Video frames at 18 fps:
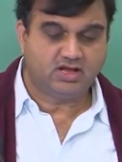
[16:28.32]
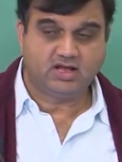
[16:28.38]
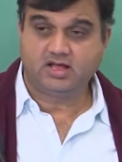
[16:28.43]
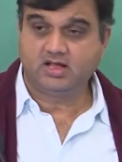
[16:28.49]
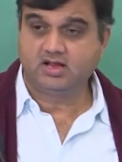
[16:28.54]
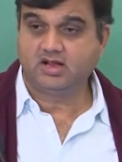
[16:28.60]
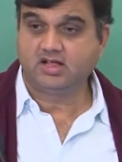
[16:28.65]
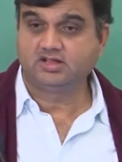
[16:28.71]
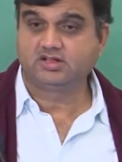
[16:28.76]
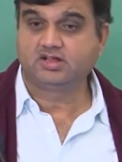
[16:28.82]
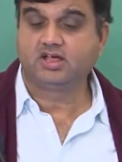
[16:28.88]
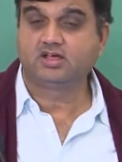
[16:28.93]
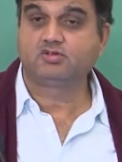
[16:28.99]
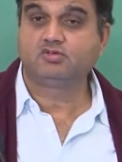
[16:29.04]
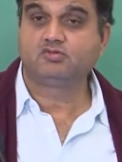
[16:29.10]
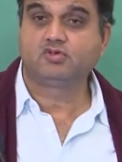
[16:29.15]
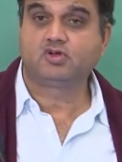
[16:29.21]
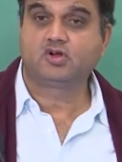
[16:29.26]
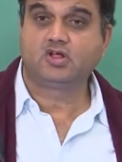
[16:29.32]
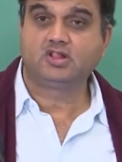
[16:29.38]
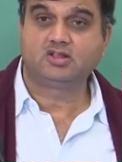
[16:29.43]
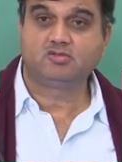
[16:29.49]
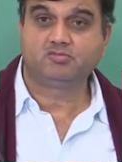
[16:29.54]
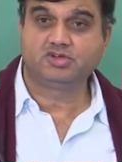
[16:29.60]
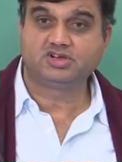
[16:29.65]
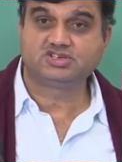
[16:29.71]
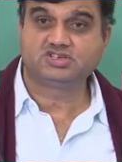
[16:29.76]
and I thank you for all
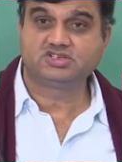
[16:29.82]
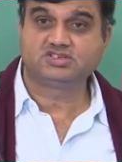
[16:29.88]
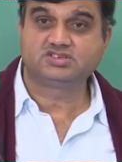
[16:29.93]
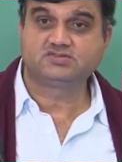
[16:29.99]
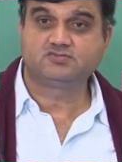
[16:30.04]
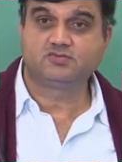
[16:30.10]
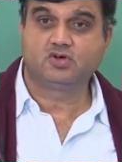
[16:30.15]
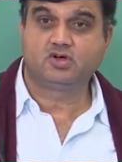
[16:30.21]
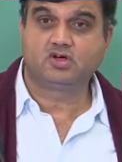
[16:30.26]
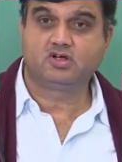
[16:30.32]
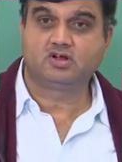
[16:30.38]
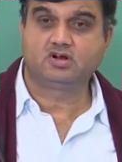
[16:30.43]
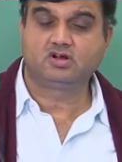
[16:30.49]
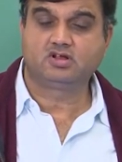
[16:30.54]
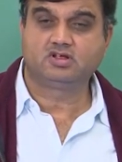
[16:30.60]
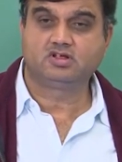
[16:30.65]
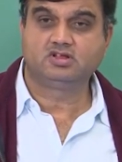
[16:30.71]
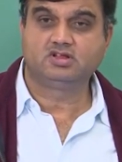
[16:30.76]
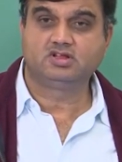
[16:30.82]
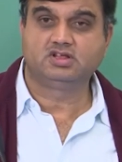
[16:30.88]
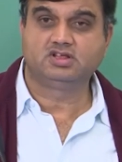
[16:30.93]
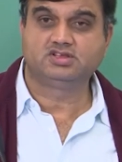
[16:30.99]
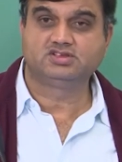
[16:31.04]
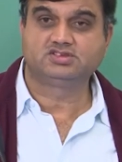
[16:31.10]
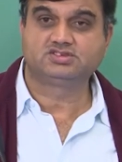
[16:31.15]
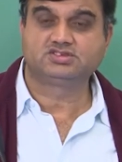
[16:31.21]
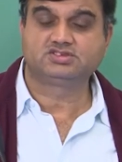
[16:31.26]
the patience for
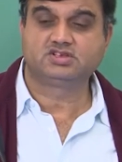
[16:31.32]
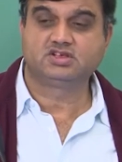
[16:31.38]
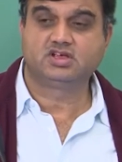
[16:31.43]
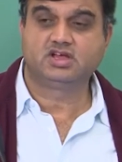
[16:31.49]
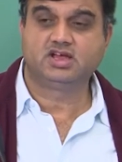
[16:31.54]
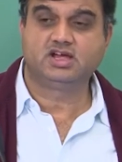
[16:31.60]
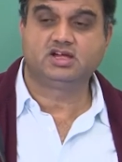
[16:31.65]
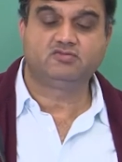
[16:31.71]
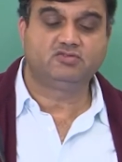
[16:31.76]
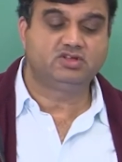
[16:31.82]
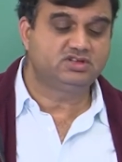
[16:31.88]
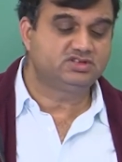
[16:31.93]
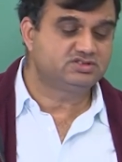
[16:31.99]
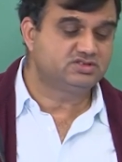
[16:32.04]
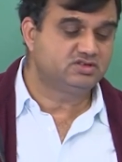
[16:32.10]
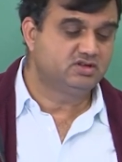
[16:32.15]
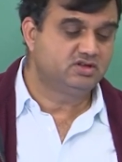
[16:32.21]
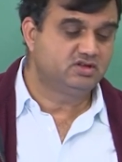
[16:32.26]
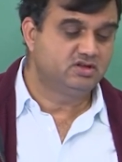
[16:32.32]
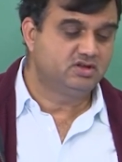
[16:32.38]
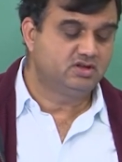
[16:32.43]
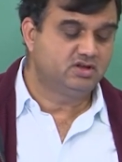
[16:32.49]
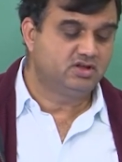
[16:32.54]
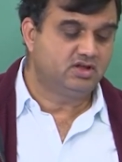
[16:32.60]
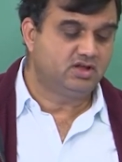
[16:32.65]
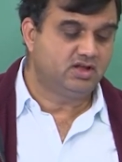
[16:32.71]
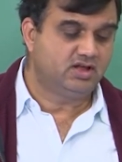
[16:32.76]
these 8 weeks,
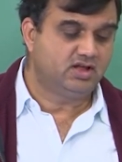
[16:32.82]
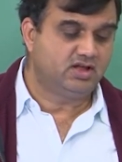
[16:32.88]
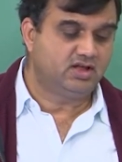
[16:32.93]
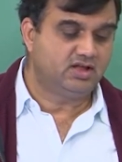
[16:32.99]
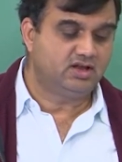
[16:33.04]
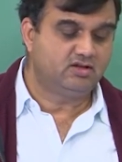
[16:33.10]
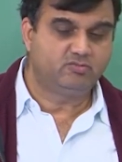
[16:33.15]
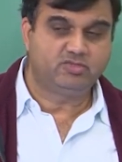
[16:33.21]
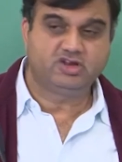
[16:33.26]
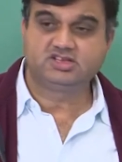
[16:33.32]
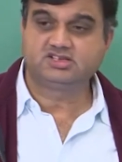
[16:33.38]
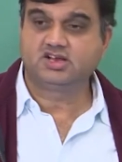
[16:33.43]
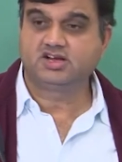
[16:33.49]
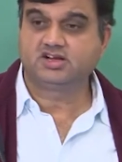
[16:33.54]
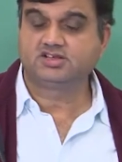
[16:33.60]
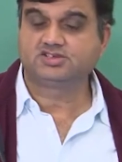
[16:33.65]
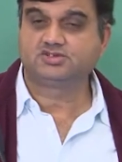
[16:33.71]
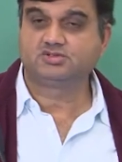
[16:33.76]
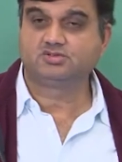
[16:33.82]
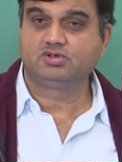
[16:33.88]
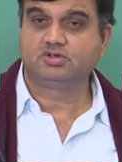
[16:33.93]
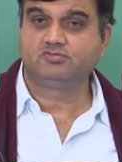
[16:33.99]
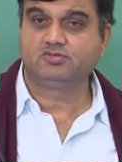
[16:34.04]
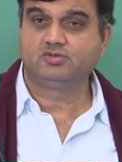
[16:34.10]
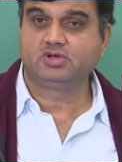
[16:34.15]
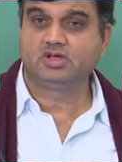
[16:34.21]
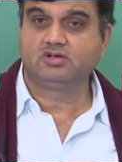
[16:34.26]
and please let us know
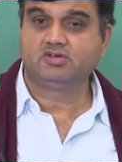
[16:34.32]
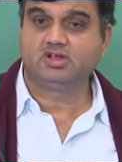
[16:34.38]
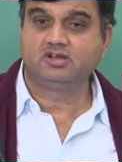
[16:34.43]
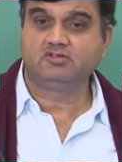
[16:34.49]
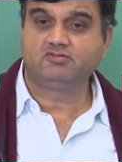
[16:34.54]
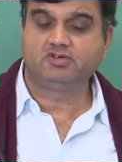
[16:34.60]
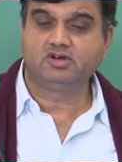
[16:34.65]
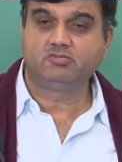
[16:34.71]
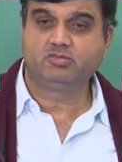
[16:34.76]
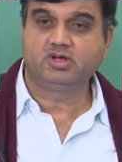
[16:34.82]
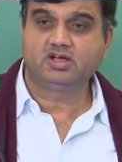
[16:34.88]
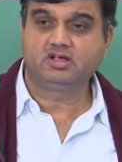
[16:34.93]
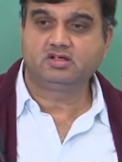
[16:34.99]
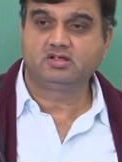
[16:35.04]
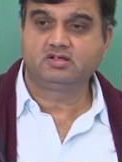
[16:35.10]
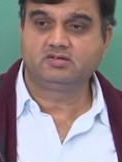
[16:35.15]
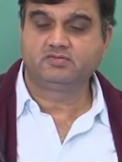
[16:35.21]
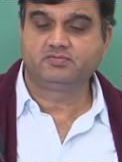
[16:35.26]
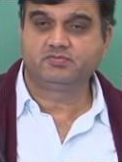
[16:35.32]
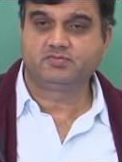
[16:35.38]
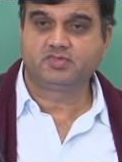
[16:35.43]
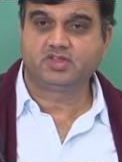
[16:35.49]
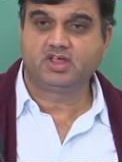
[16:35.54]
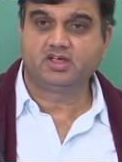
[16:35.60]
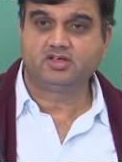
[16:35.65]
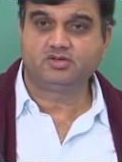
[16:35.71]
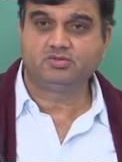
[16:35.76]
if you have any feedback.
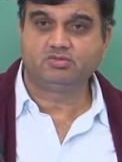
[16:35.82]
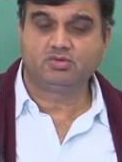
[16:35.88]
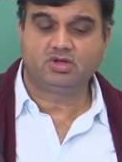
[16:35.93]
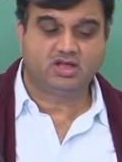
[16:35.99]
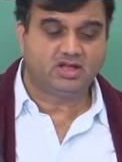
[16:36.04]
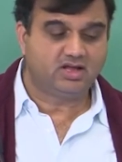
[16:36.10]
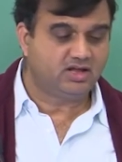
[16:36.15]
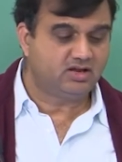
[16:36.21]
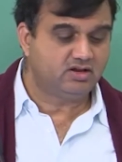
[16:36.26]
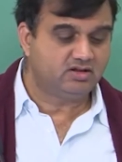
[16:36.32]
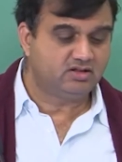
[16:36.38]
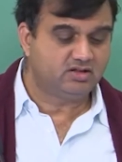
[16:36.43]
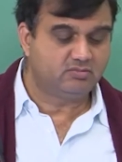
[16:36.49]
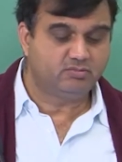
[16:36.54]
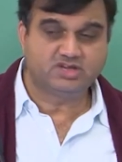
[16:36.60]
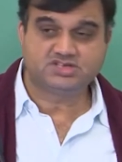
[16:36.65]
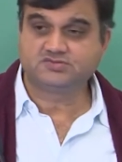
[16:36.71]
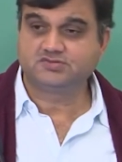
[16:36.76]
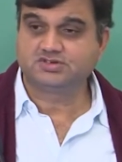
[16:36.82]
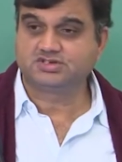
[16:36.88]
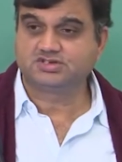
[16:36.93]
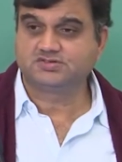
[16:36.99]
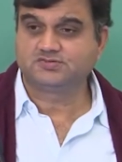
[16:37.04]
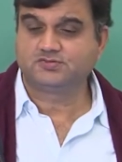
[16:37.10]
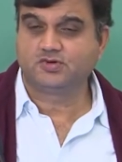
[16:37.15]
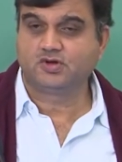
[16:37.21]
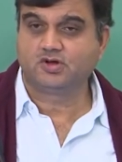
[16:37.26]
Thank you and best
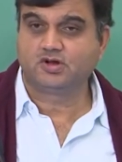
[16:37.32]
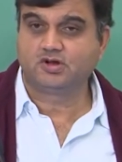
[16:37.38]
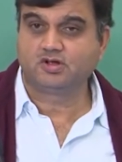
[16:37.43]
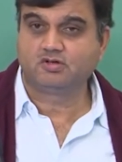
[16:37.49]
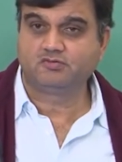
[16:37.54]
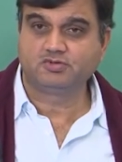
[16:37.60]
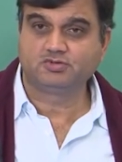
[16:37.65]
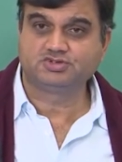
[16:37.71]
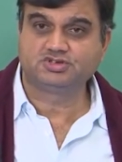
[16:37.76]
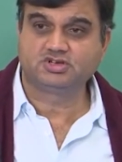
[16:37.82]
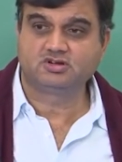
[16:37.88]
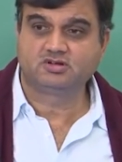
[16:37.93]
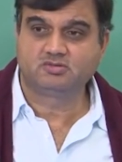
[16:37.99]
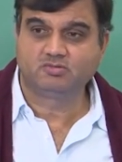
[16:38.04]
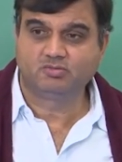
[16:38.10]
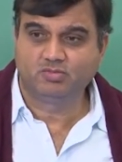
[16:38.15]
wishes for your future.